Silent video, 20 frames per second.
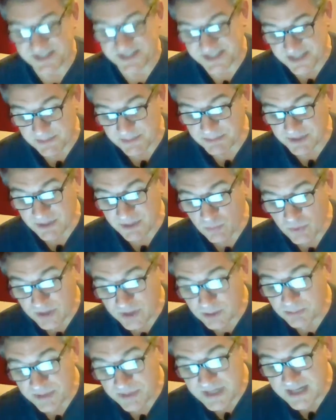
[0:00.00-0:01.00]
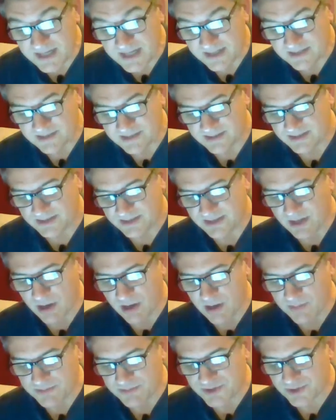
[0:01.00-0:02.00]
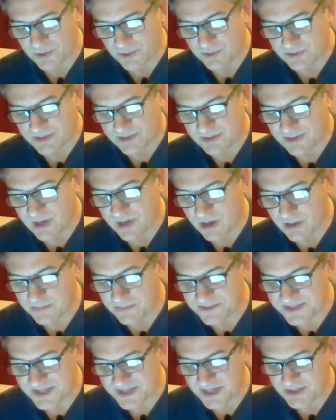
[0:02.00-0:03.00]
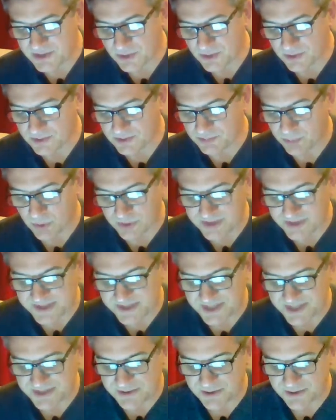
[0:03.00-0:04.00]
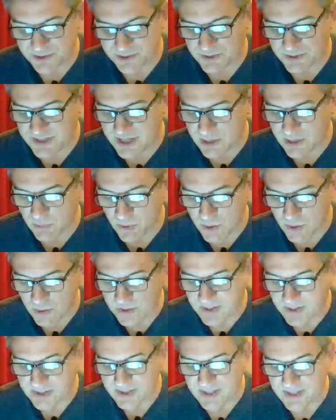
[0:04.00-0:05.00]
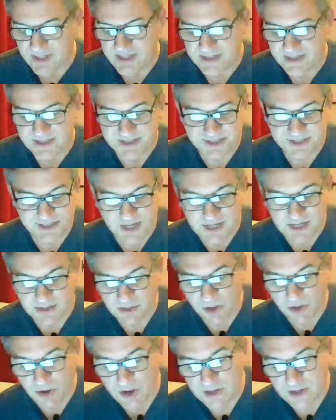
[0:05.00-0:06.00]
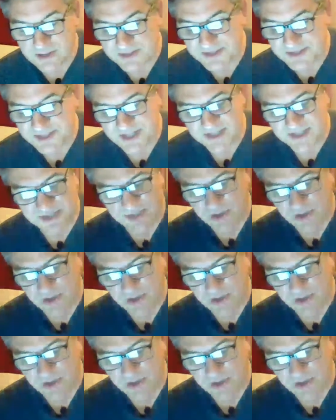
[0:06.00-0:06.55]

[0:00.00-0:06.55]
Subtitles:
simply will be, Naram Sin told both sisters when they awoke, the sun long since